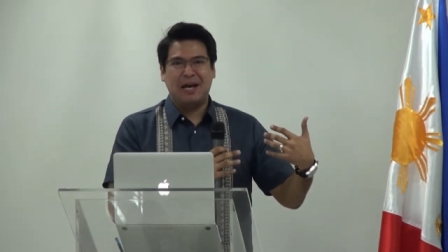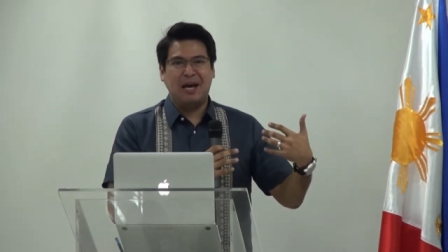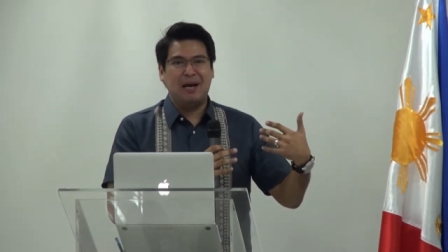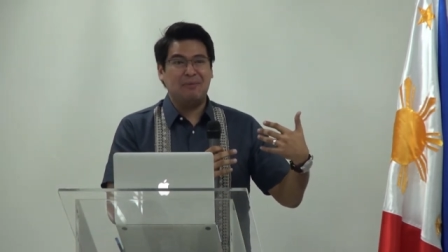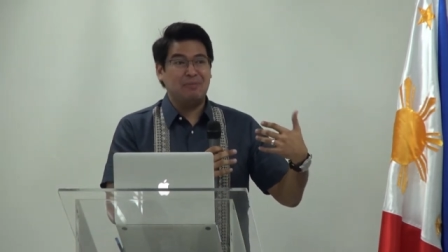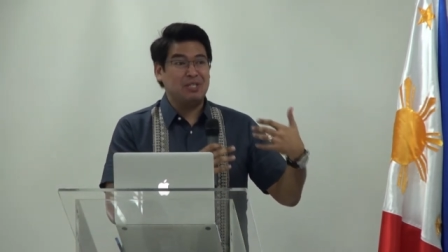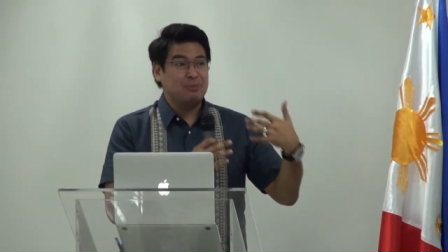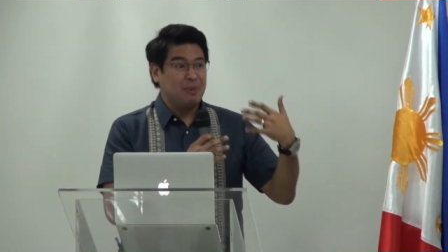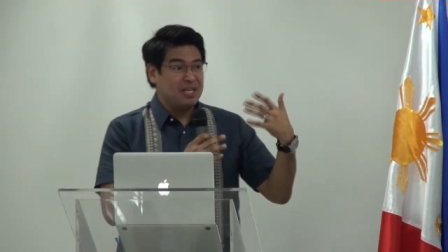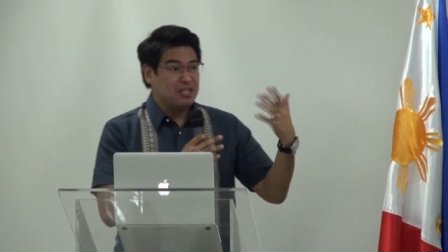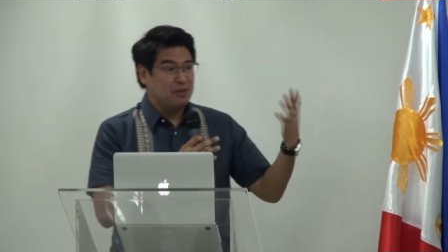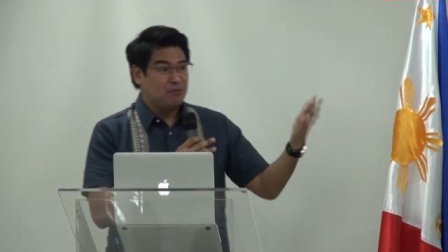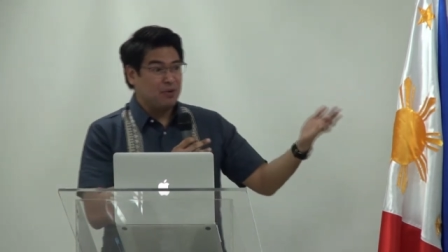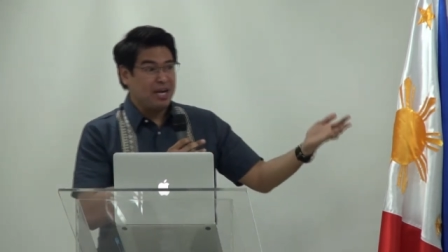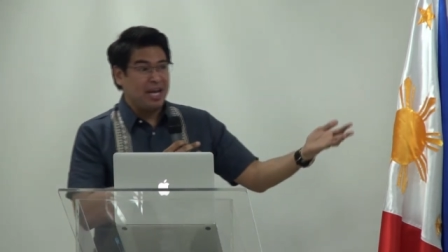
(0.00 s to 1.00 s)
um,
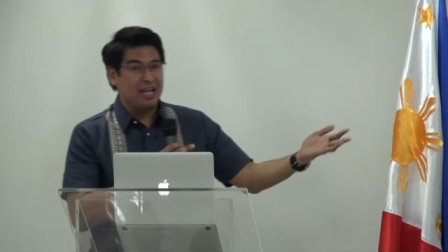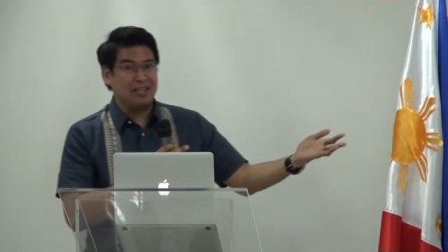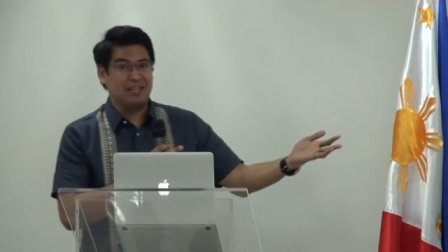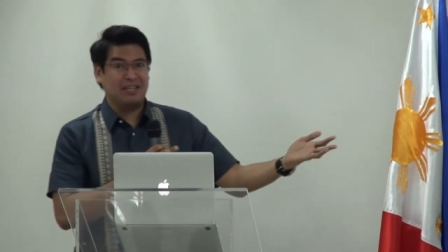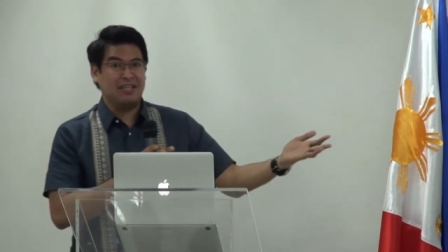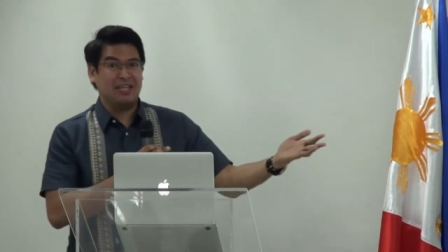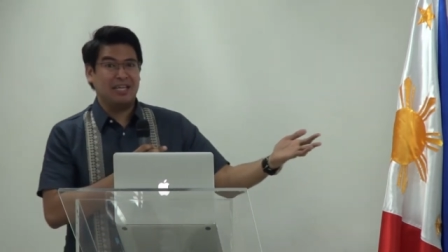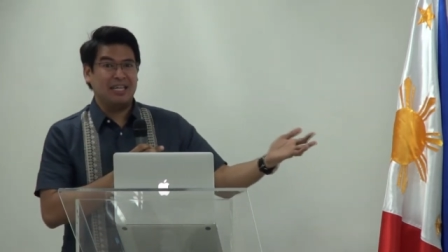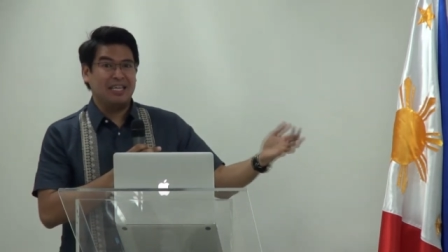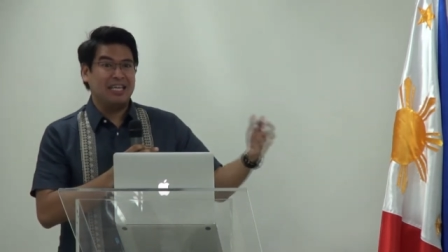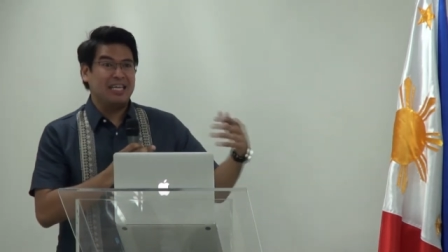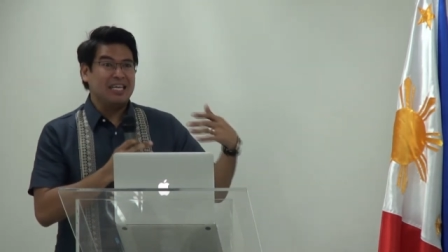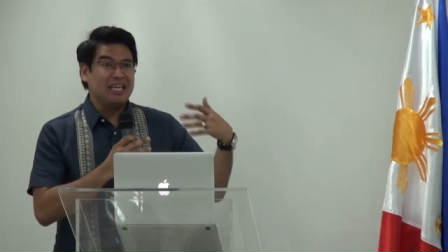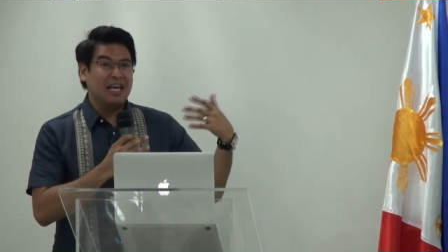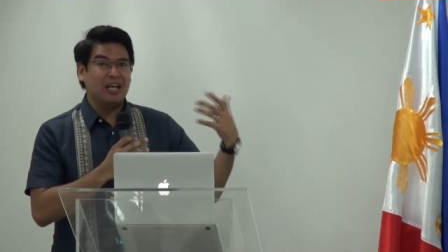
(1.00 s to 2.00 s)
especially for health,
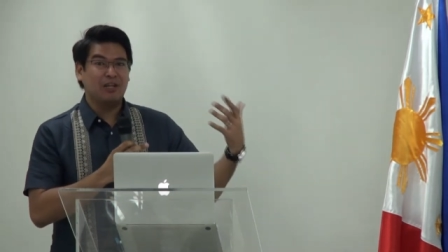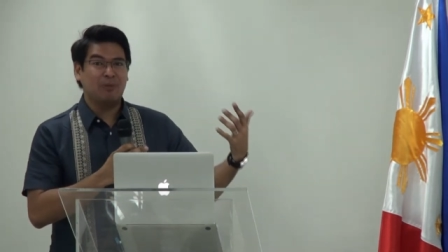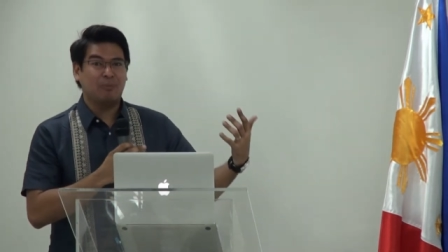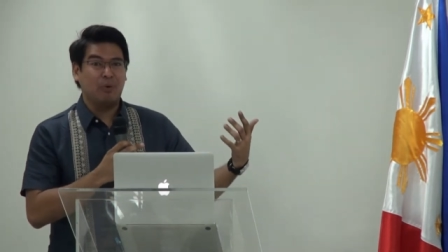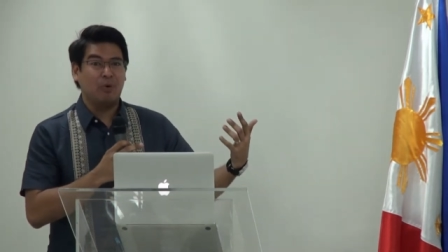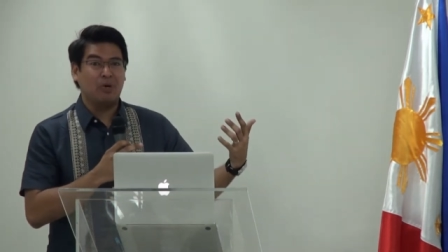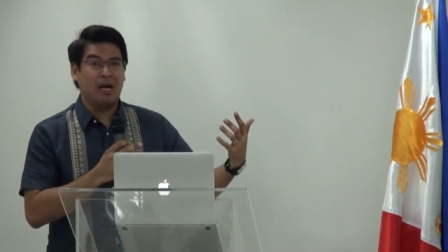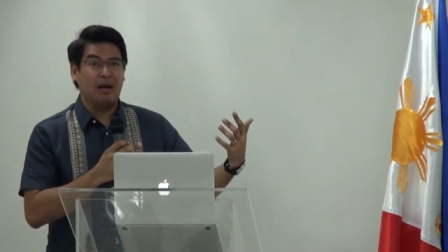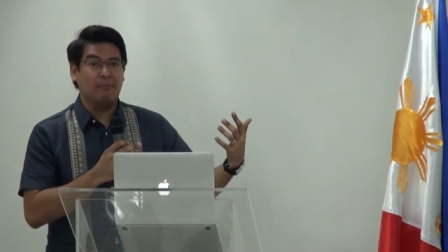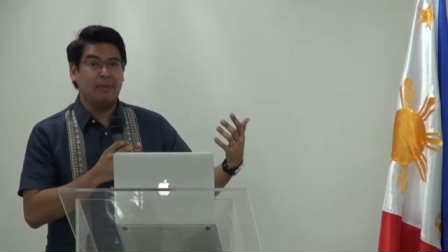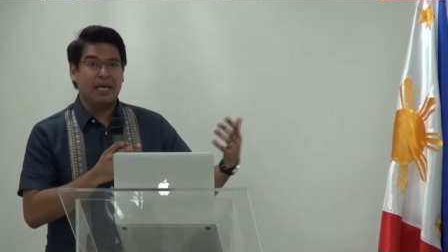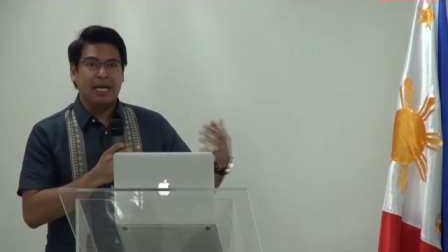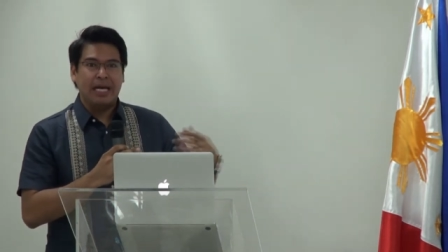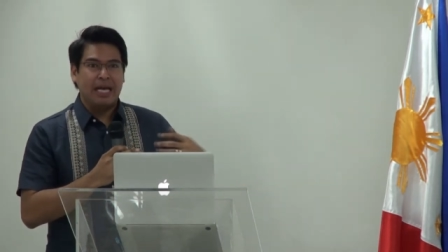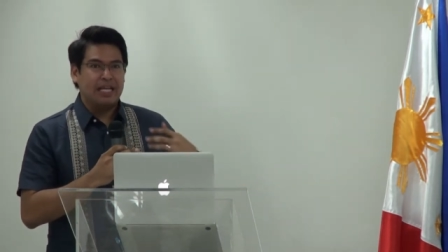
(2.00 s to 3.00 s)
the eHealth program,
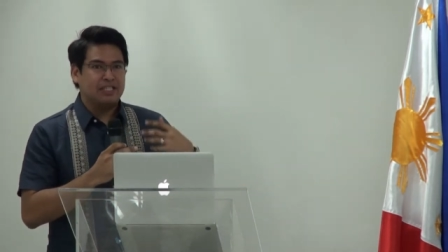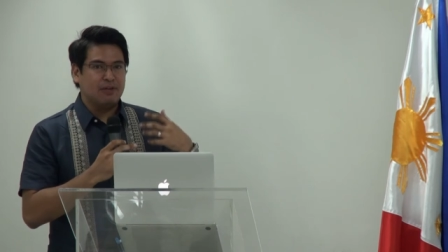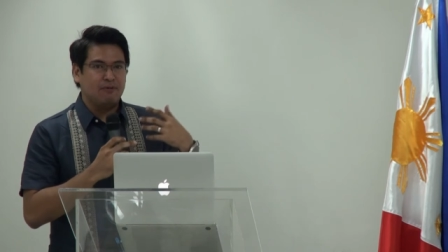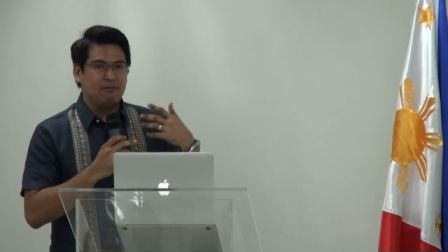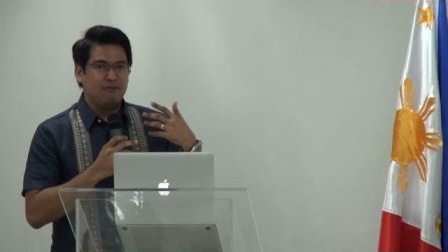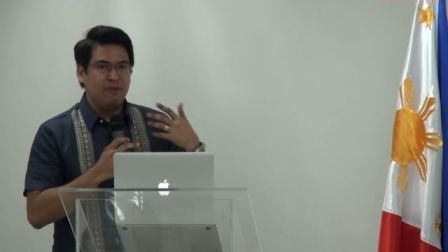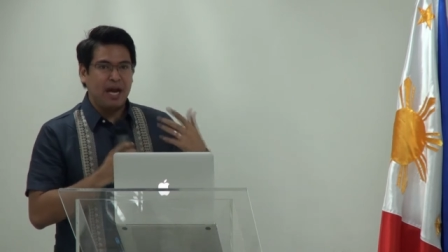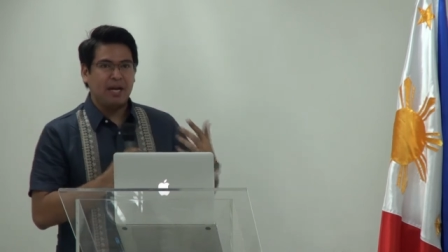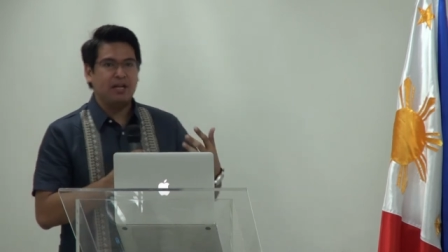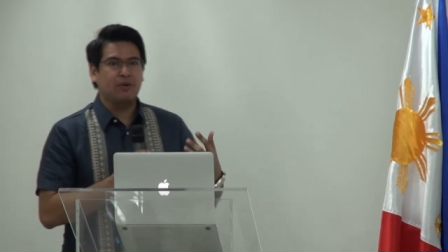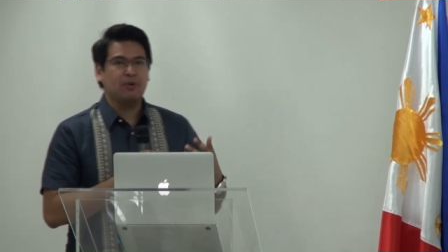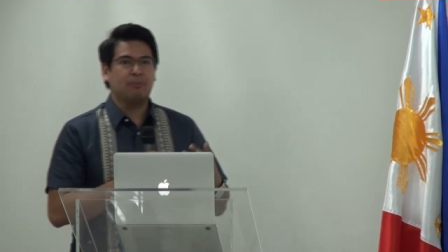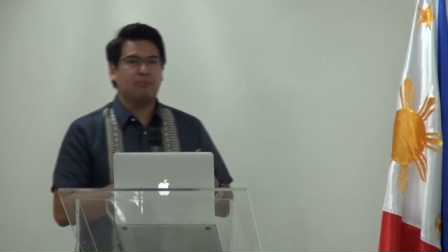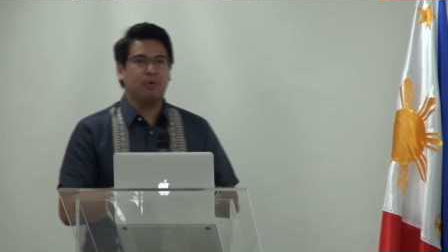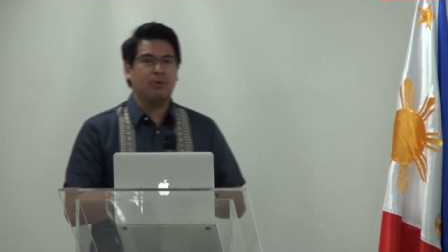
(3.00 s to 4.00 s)
it's a very
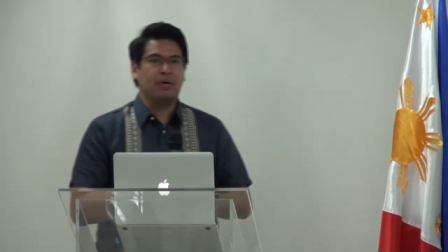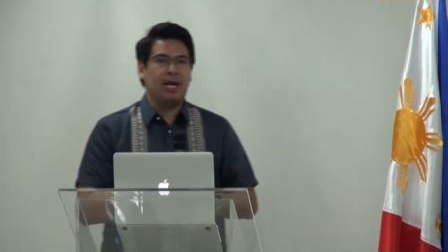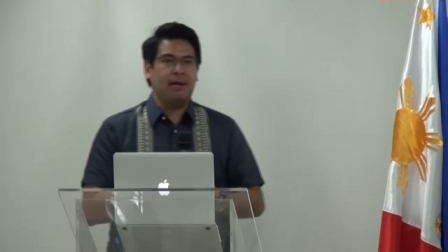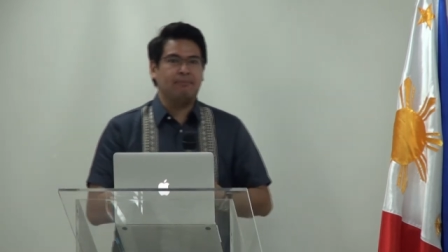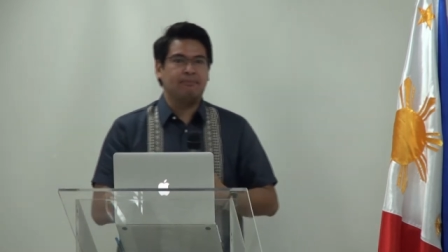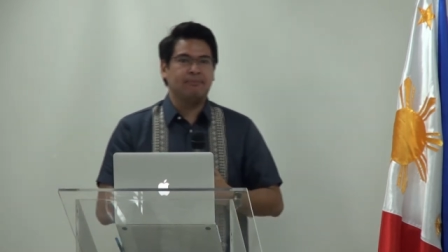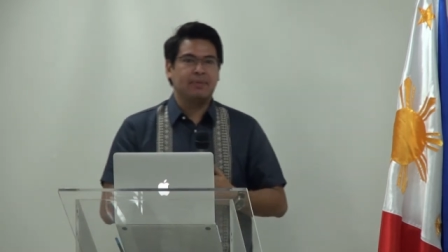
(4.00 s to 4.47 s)
good program.